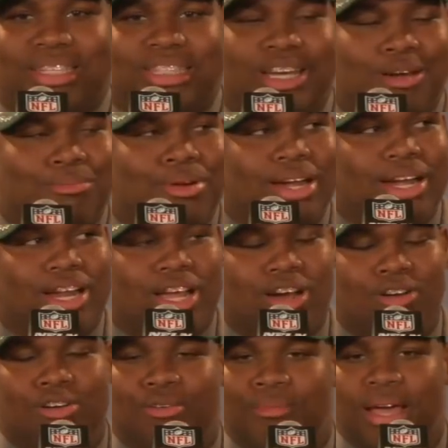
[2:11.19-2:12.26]
Tom Brady, the
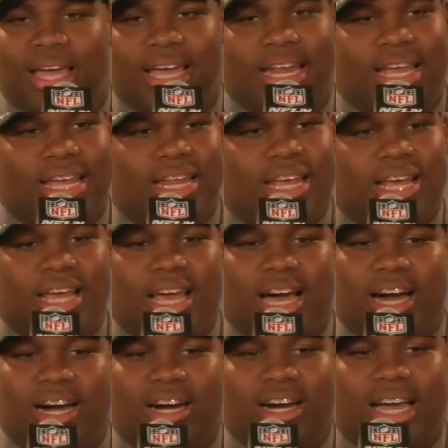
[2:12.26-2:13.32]
goat, man. And
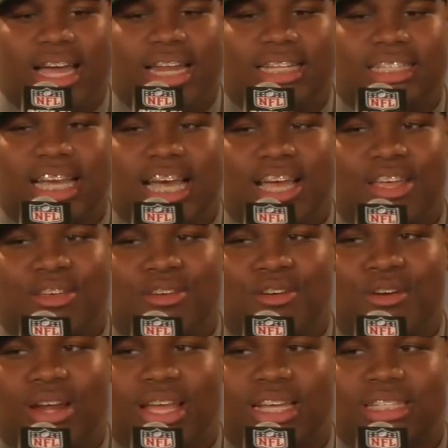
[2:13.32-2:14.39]
uh, anytime you're
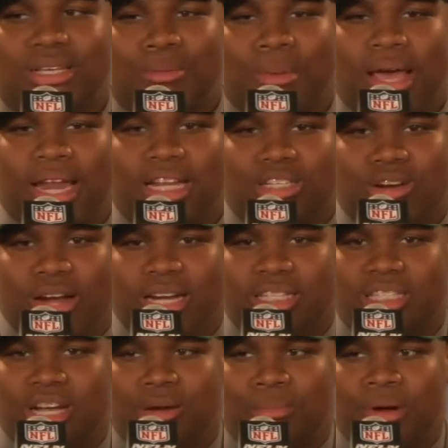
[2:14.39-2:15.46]
going against somebody that's great than
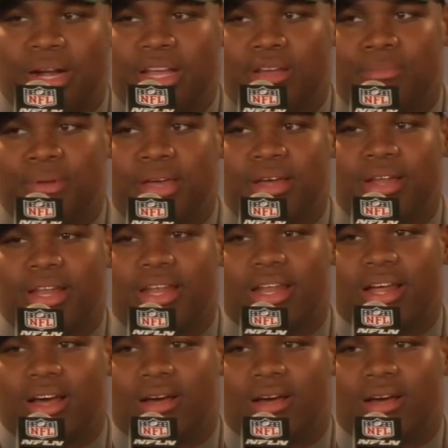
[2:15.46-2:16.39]
Tom Brady, it'll be a,